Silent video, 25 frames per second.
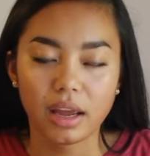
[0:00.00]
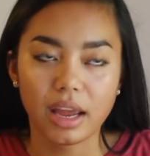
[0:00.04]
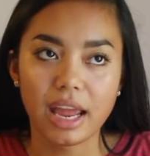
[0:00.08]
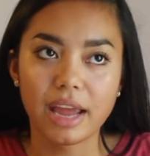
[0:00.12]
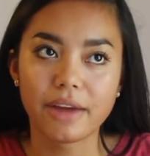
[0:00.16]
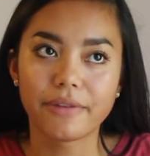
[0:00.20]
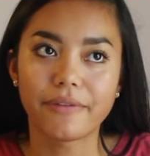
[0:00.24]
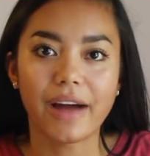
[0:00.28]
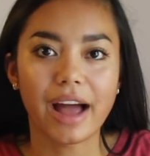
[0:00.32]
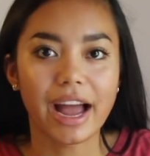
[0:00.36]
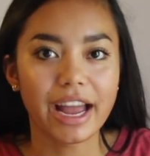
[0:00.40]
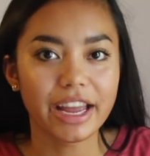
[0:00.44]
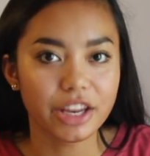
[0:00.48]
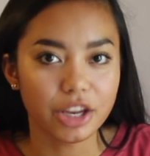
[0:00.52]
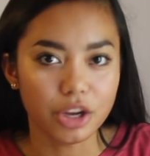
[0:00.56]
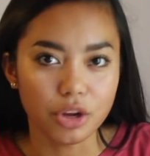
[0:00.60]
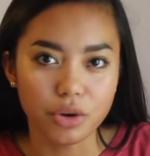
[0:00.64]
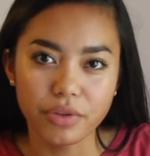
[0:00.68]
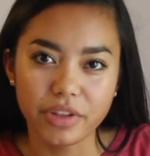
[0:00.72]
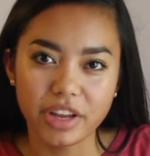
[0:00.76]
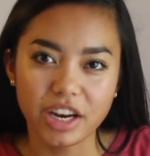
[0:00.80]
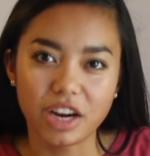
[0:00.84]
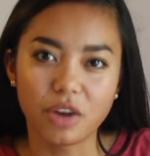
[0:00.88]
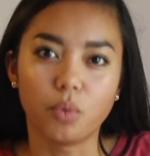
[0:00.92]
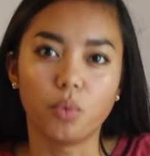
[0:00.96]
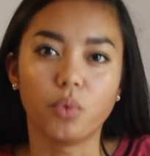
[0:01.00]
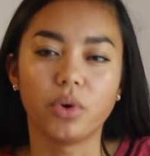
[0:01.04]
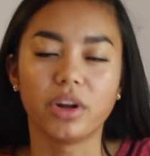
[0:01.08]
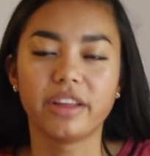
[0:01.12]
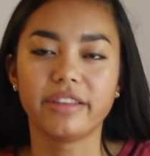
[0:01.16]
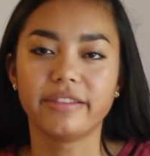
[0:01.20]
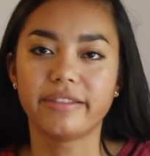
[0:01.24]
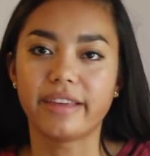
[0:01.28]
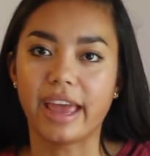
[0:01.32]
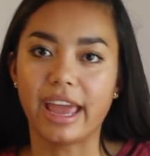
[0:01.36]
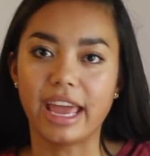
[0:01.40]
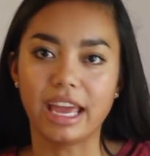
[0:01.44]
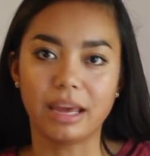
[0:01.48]
If I knew that it
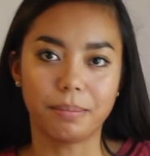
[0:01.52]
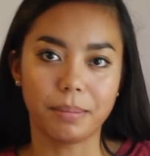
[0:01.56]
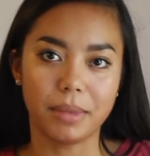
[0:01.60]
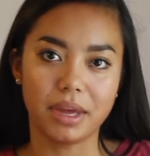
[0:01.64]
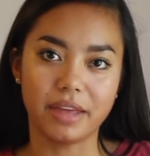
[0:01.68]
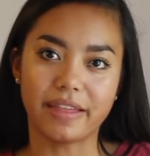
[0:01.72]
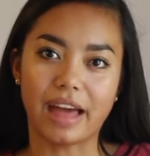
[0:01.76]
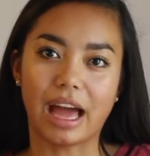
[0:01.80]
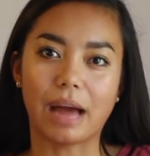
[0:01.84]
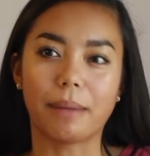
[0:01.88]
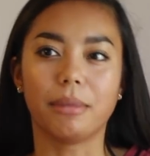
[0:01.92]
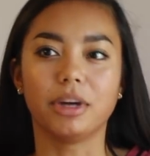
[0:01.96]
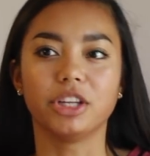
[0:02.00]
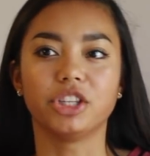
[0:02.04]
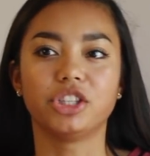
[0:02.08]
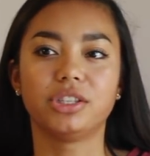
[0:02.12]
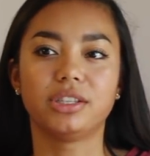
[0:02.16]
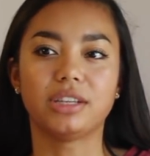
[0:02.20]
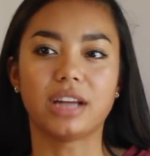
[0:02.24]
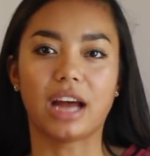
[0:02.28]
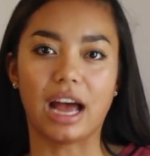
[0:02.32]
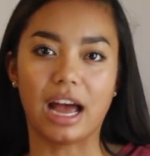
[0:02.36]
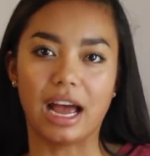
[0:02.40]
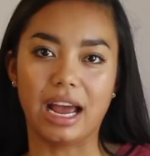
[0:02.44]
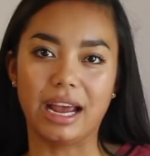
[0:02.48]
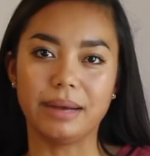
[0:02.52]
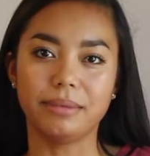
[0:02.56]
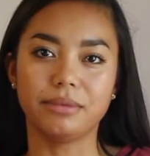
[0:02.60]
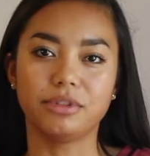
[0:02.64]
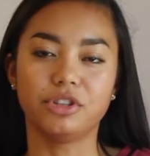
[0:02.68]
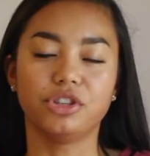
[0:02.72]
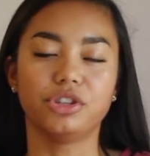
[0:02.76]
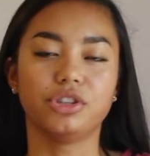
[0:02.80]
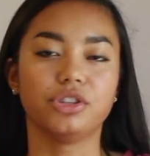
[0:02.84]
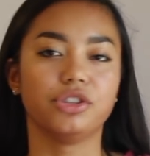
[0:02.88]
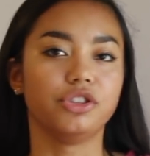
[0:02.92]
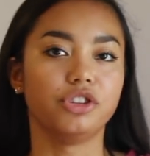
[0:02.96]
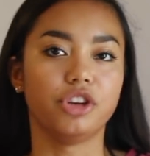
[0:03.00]
wouldn't take me that much time
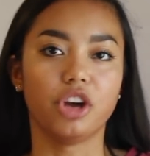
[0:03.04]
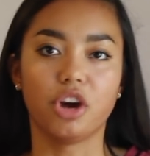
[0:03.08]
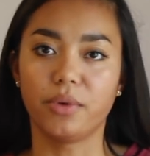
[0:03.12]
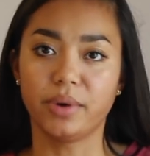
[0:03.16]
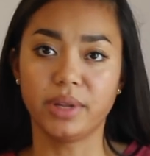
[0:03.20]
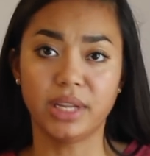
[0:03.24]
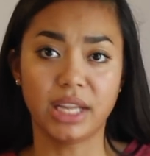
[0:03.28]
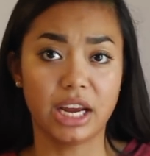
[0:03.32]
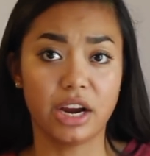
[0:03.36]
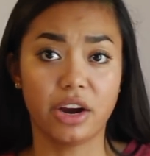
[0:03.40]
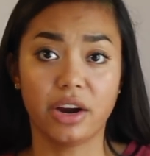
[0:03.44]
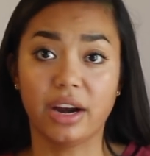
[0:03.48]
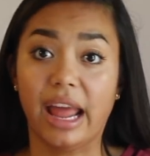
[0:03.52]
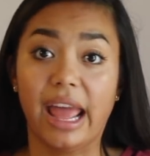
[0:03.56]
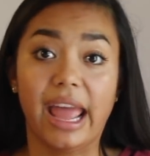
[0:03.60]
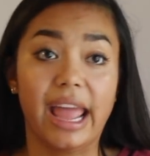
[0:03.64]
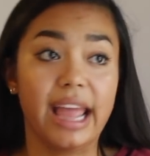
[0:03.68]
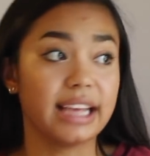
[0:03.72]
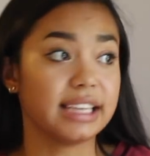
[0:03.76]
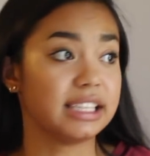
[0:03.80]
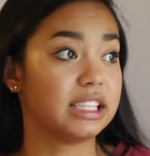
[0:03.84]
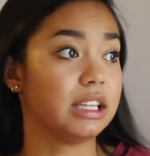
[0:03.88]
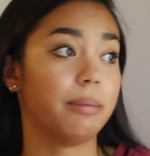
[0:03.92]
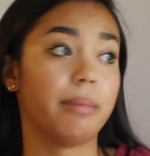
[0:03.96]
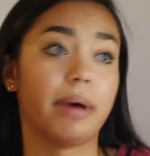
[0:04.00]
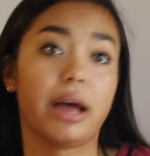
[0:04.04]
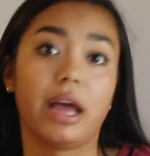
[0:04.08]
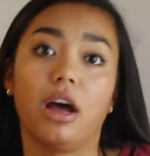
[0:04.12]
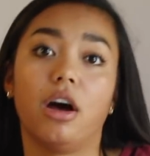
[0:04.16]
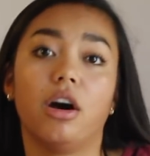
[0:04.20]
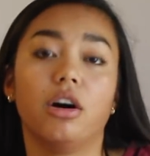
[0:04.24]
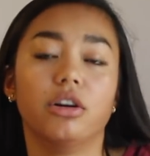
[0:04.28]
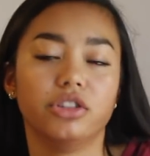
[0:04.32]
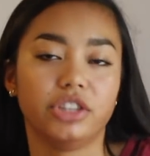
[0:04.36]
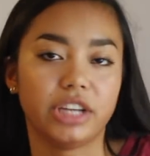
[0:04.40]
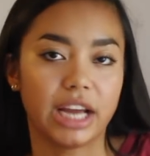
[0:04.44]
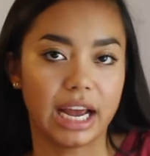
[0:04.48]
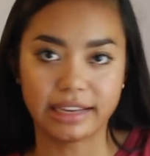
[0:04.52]
to just go in there and ace the
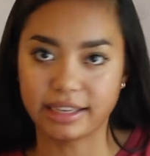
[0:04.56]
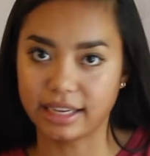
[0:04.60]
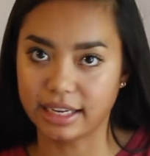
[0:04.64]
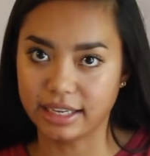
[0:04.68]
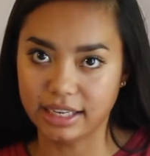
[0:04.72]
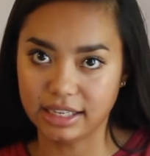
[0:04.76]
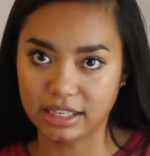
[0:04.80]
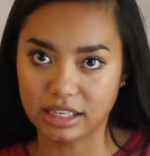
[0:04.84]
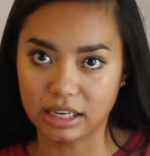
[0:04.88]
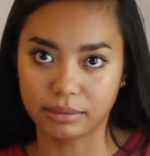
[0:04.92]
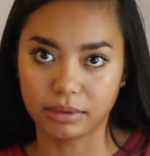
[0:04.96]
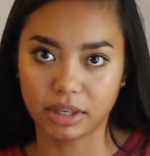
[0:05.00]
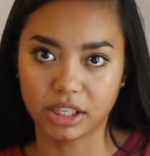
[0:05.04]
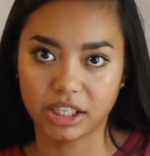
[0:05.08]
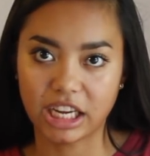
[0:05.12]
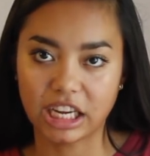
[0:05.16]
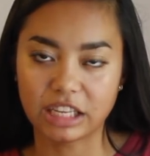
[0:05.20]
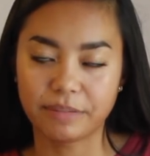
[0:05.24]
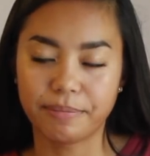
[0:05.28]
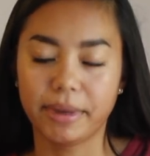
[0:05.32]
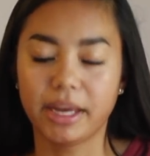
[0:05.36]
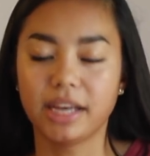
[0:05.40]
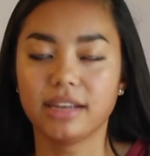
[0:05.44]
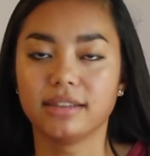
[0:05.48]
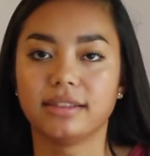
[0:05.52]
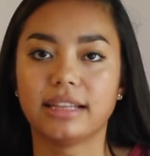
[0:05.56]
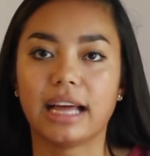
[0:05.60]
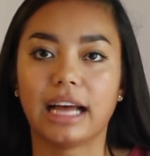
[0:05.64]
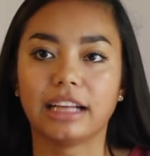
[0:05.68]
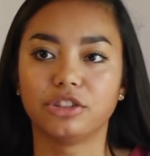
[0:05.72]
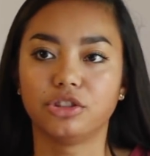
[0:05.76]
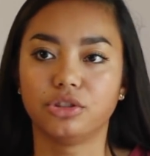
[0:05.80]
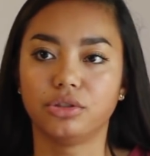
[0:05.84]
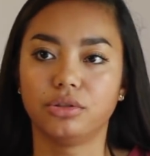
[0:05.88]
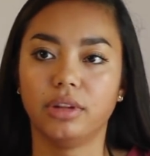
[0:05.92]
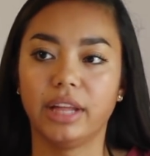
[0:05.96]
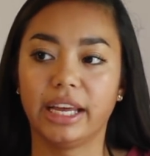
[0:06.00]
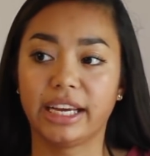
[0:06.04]
biology SAT subject test because
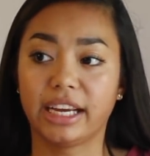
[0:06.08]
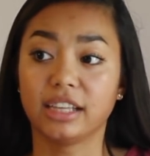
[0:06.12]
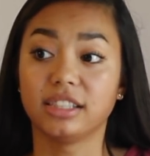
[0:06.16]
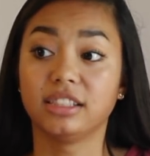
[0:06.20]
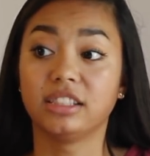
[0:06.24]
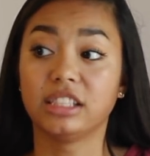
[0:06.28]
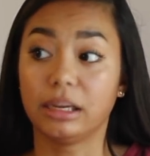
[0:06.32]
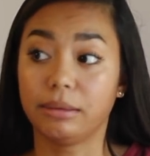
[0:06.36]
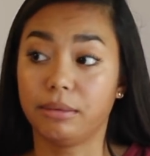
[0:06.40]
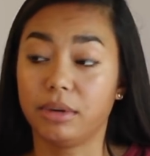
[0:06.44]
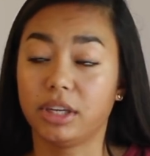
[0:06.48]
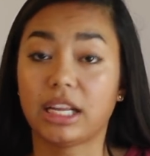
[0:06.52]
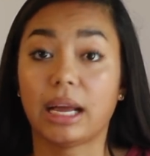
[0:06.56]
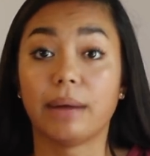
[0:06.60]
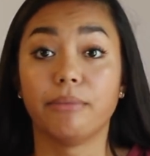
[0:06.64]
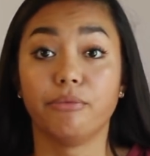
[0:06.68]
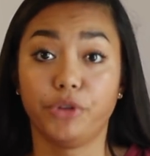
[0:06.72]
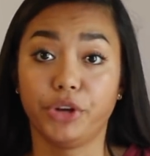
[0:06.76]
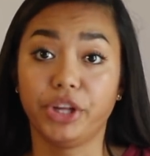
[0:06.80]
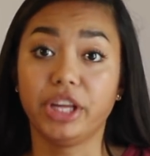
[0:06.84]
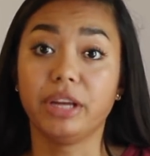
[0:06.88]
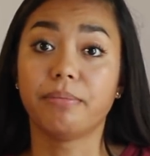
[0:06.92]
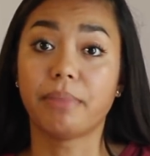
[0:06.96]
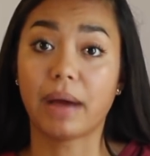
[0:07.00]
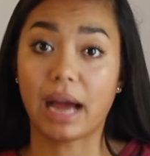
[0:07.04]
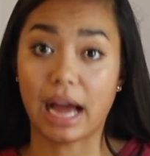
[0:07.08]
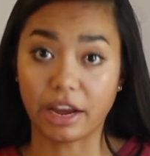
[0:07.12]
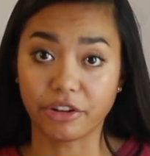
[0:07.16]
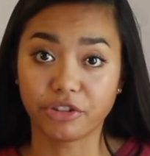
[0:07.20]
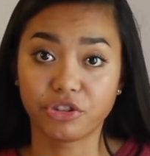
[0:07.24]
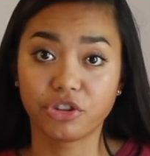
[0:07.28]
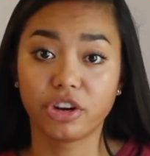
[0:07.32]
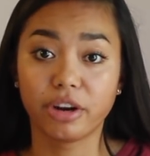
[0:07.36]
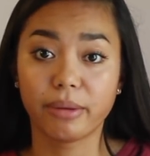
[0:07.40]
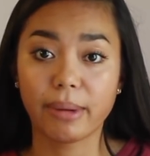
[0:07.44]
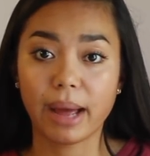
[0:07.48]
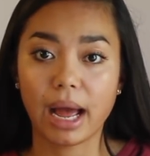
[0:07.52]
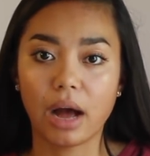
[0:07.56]
that's like a subject I'm really
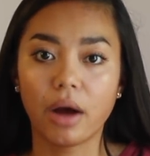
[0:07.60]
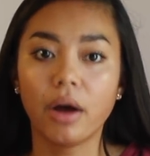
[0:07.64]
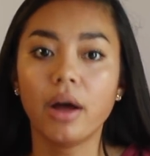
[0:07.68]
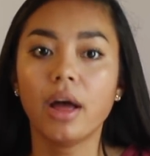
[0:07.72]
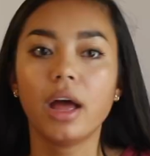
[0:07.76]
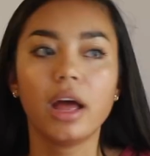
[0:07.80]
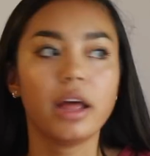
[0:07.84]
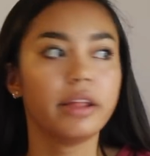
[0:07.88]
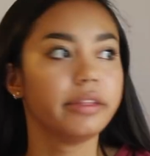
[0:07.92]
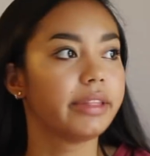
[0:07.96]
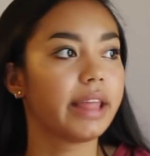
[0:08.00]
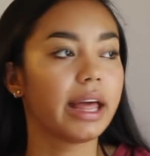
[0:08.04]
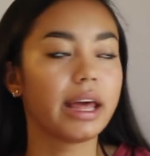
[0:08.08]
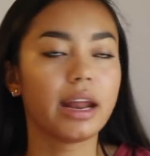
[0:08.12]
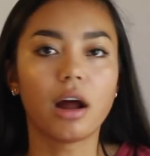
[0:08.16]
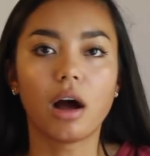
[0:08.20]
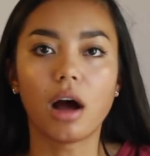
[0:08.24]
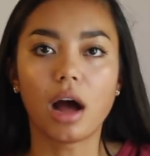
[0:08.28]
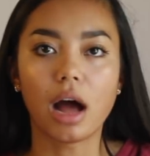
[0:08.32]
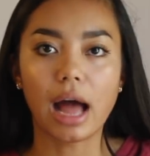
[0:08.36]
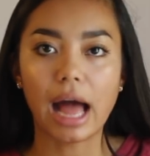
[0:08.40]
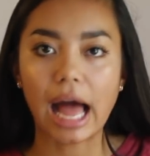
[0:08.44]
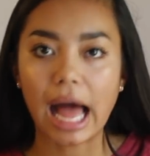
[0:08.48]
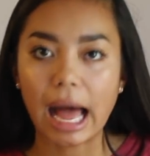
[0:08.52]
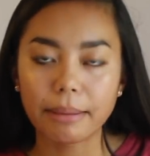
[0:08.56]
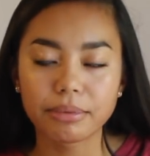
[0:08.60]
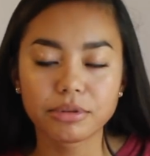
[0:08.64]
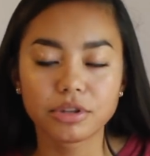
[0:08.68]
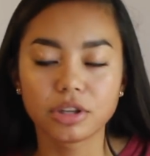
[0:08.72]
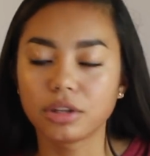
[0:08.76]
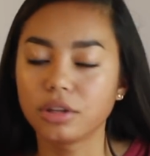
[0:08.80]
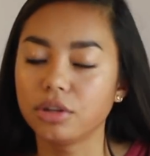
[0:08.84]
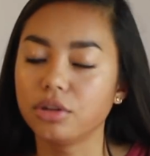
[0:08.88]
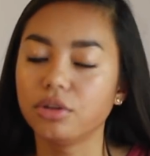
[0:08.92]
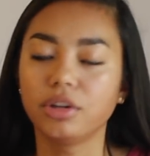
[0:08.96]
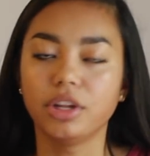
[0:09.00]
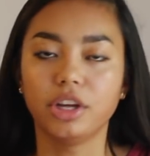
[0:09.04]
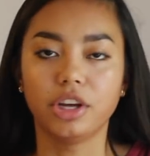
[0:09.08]
passionate about, then
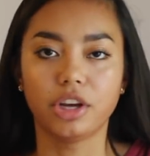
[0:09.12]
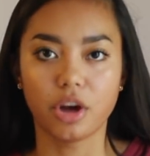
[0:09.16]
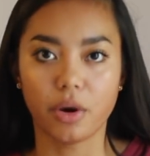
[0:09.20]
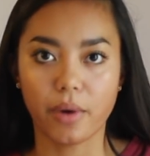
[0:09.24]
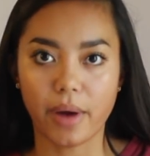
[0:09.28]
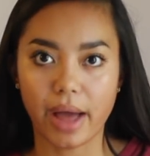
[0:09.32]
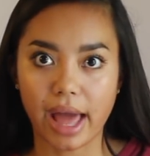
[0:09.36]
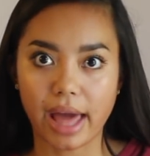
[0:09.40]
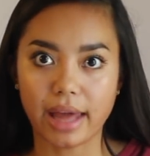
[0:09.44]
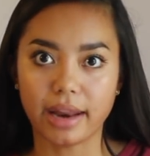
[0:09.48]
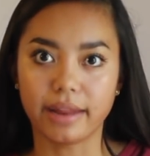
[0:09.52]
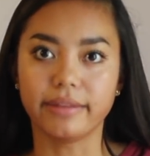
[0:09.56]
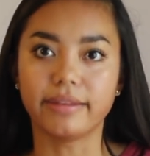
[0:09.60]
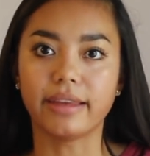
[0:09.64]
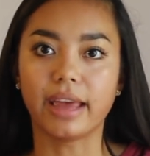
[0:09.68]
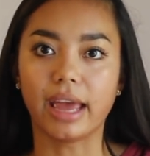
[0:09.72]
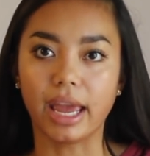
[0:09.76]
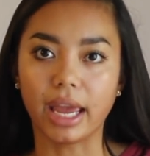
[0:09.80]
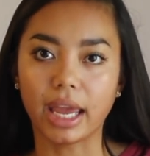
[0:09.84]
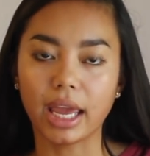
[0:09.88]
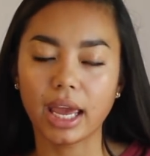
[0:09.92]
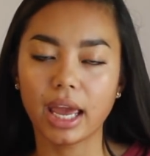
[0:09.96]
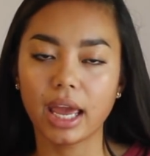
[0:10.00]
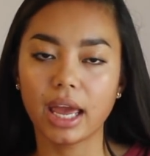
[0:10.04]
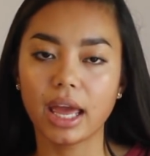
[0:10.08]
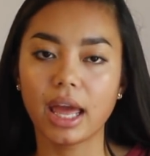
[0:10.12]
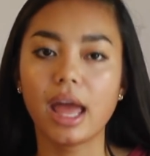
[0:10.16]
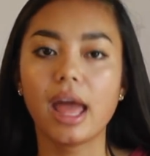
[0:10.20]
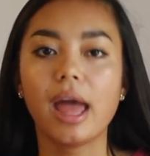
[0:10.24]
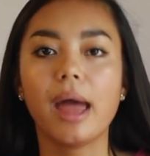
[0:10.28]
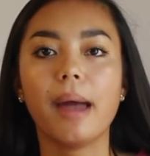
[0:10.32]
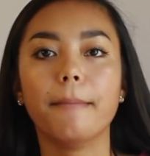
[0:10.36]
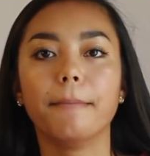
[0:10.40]
absolutely go ahead and take it.